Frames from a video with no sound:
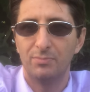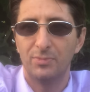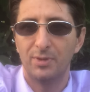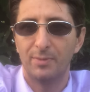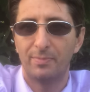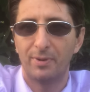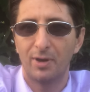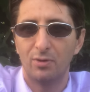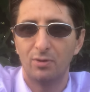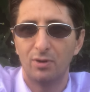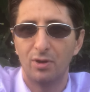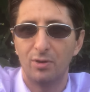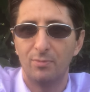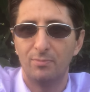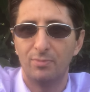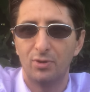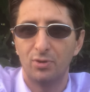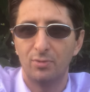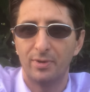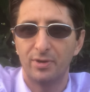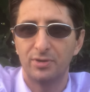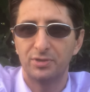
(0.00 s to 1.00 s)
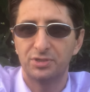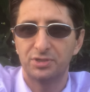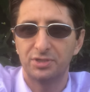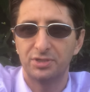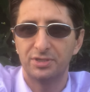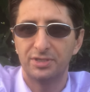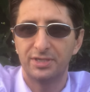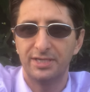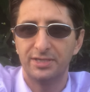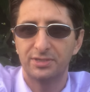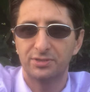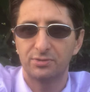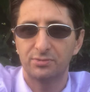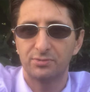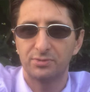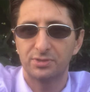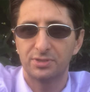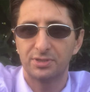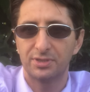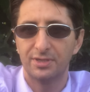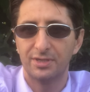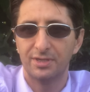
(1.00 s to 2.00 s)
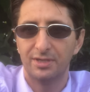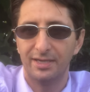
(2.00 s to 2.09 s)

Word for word: the Polo Blue Motion diesels.